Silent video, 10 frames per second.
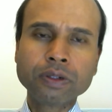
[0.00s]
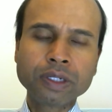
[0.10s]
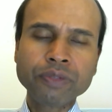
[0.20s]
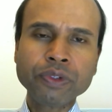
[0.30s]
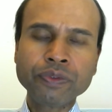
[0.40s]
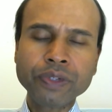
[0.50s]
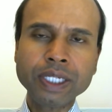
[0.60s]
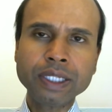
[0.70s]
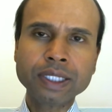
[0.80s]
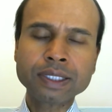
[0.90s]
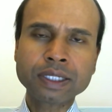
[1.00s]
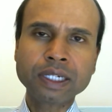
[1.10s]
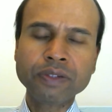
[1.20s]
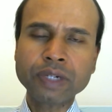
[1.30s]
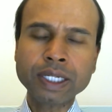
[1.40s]
Or if you're feeling this
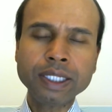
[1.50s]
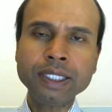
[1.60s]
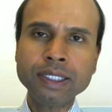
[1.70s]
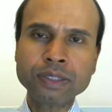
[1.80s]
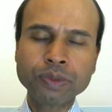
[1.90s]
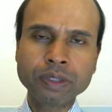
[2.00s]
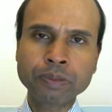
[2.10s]
kind of unease with